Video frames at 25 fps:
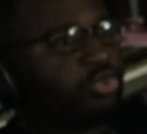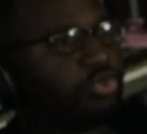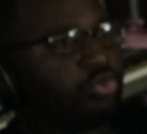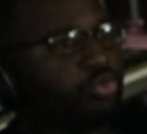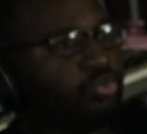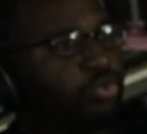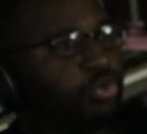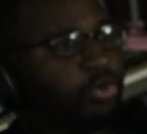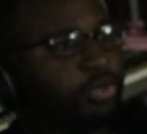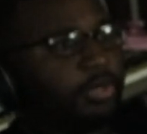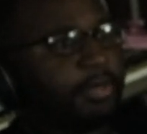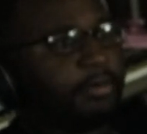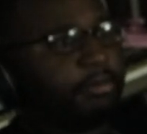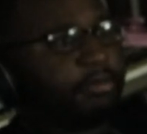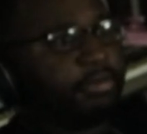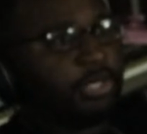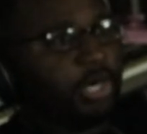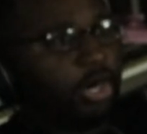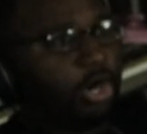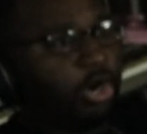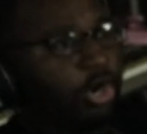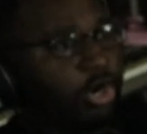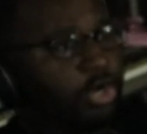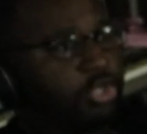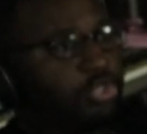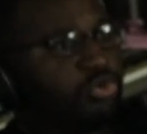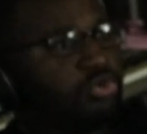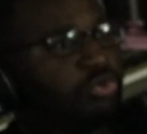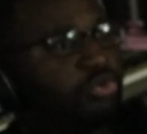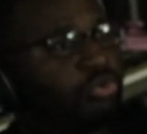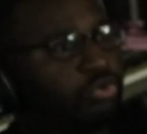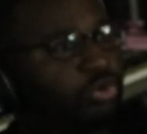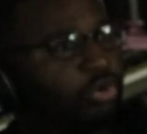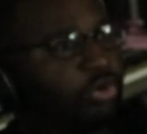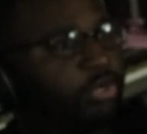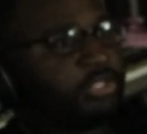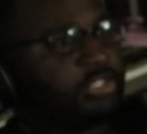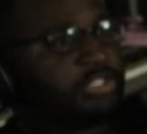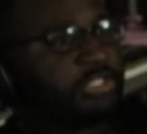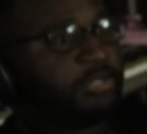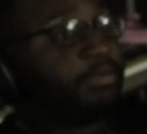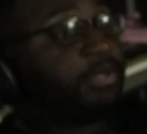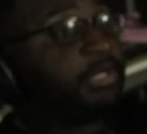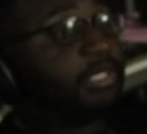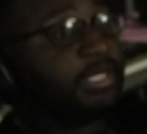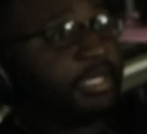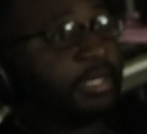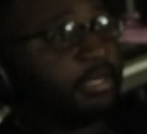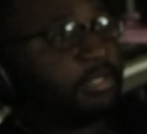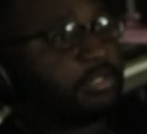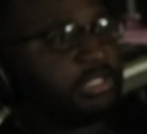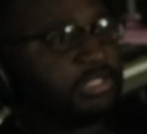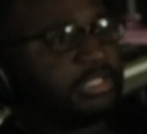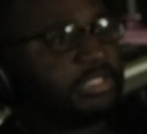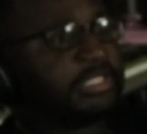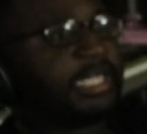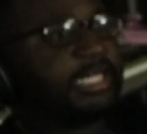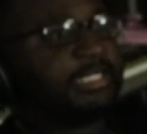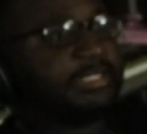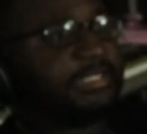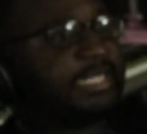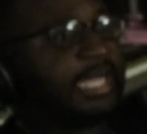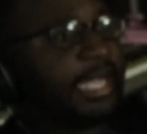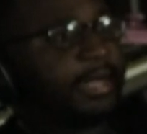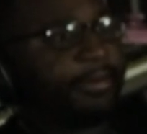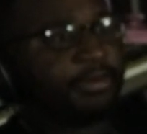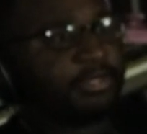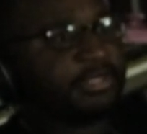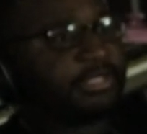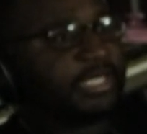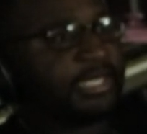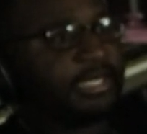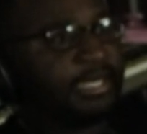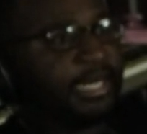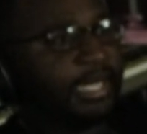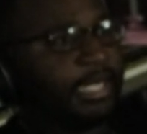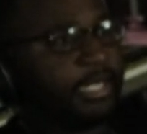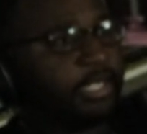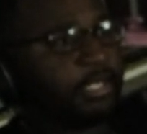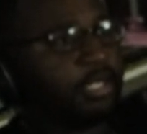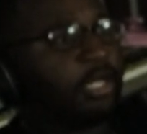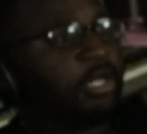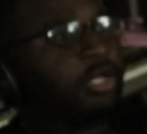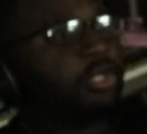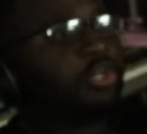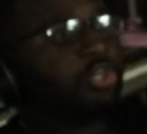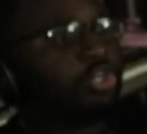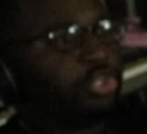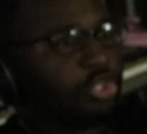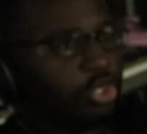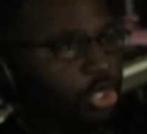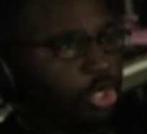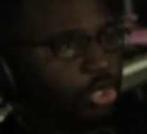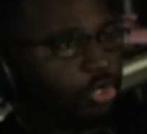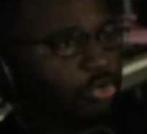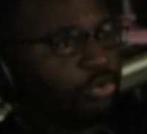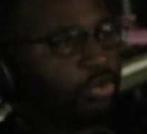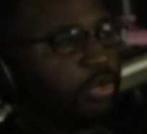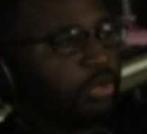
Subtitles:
want, but are you going to be there to change diapers at night? No.